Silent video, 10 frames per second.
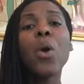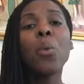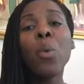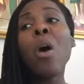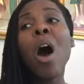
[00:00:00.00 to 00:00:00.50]

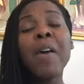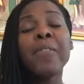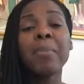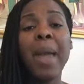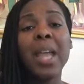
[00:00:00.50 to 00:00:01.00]
will
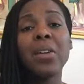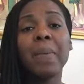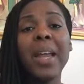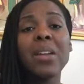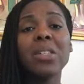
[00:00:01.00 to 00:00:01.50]
often pay your
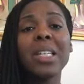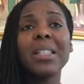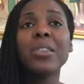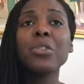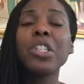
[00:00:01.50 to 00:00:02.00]

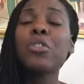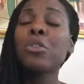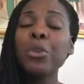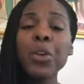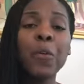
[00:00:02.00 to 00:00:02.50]
penalties. So just
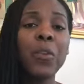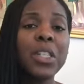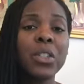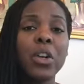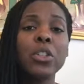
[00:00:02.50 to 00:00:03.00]
do your
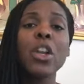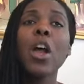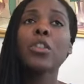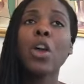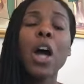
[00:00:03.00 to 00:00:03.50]
research.
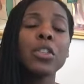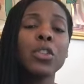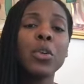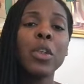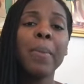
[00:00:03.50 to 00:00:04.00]
Talk
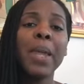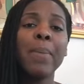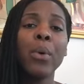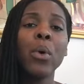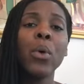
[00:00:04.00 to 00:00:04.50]
to the
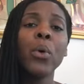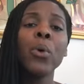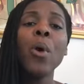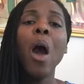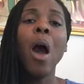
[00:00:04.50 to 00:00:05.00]
people
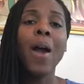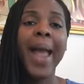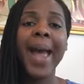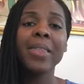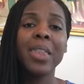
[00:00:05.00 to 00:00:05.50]
who are
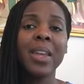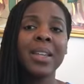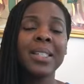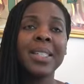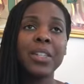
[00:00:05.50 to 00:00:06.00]
at
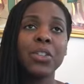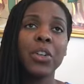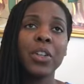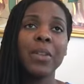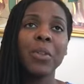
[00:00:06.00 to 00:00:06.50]
the
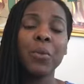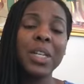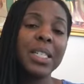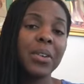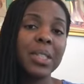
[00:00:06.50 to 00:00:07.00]
center, the
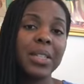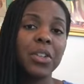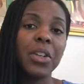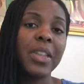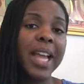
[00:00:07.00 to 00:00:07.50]
retail
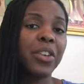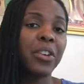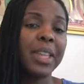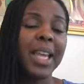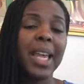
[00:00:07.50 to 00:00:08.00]
center that you're
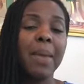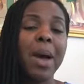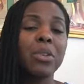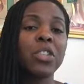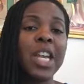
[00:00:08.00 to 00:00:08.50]
thinking
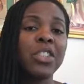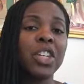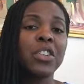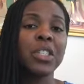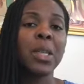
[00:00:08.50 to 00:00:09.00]
about
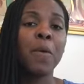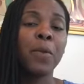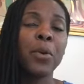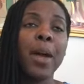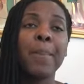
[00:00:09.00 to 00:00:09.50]
changing your cell
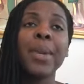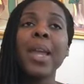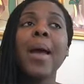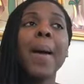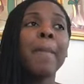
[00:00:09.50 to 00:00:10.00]
phone company.
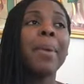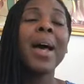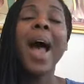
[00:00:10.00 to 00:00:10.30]
But